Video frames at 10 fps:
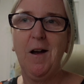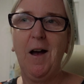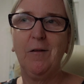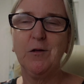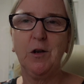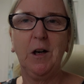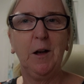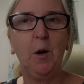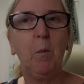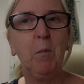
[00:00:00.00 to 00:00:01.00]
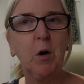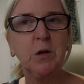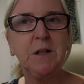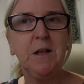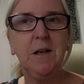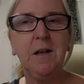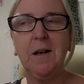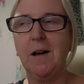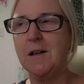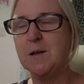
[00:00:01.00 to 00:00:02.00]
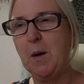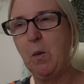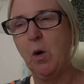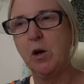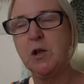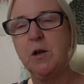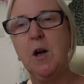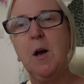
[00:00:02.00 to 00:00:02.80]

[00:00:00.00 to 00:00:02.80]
I've done a little unboxing and it's been washed